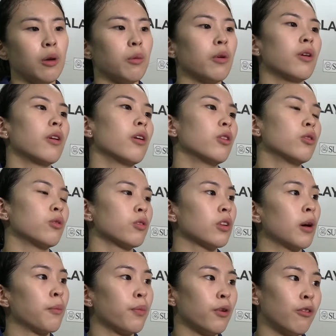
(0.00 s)
I will do
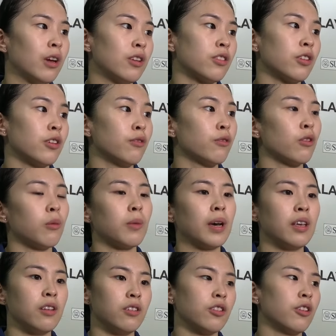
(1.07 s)
some prevention for
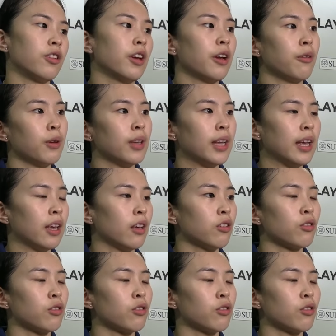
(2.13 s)
my injury every day.